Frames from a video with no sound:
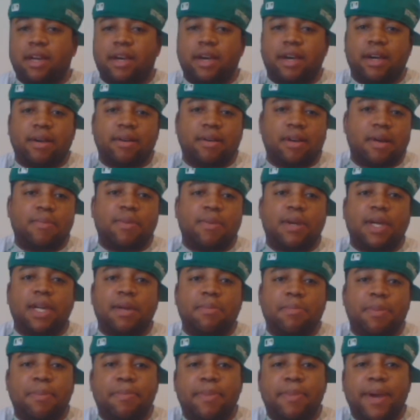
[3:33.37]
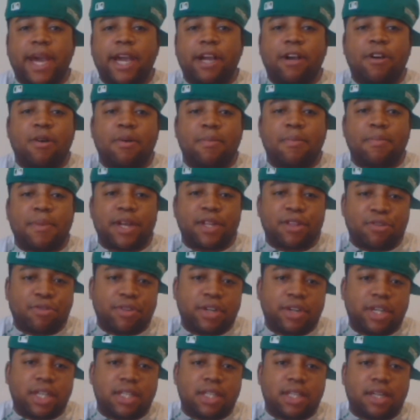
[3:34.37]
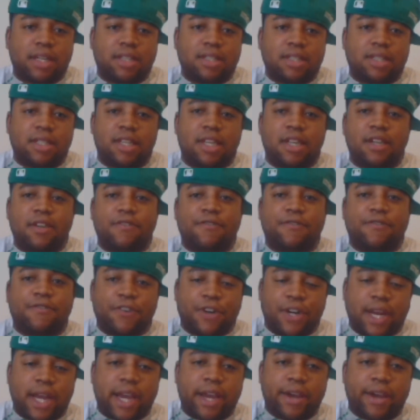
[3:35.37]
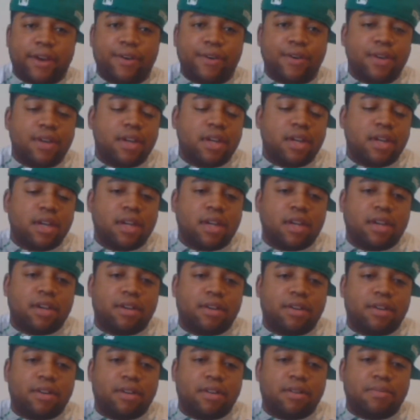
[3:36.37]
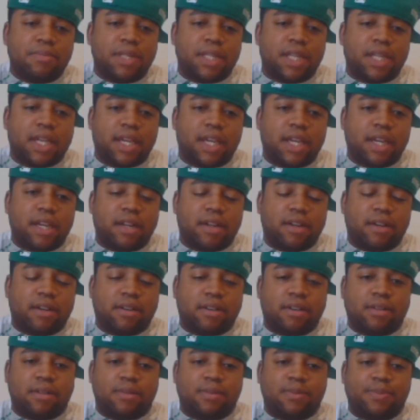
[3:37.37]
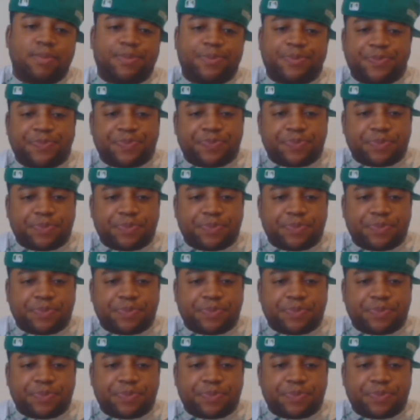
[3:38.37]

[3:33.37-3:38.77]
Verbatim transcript: Uh, I'm gonna be back on my 360 for now. You know what I'm saying? Um,